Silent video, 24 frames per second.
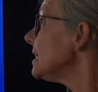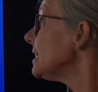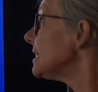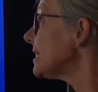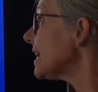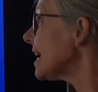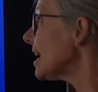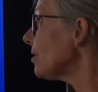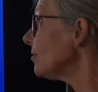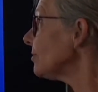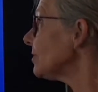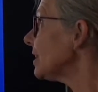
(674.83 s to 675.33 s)

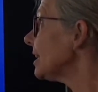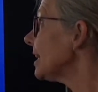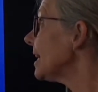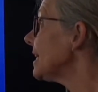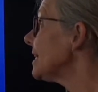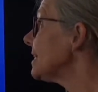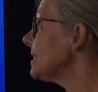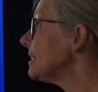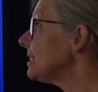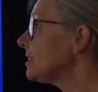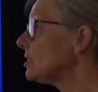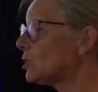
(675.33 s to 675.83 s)
Down the
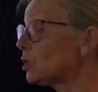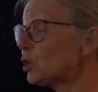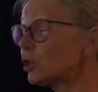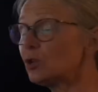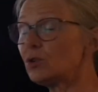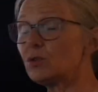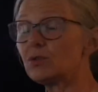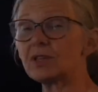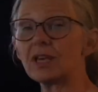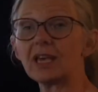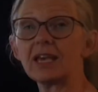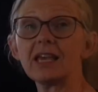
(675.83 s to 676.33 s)
laces
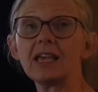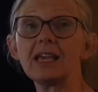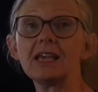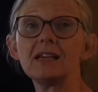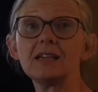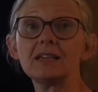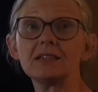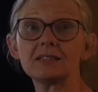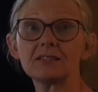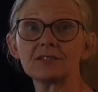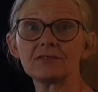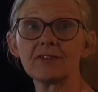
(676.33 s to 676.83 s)
to the
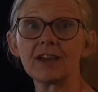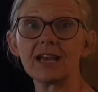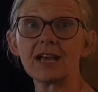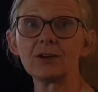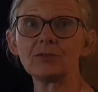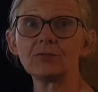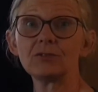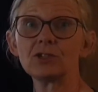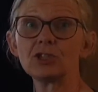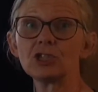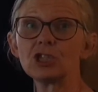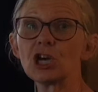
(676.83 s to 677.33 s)
heel and
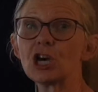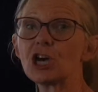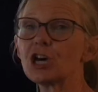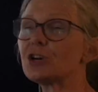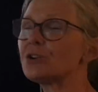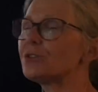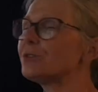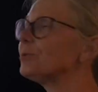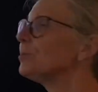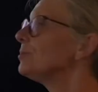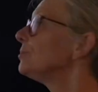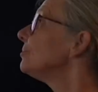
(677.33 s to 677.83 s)
around the
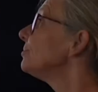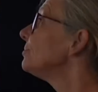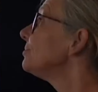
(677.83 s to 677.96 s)
toe.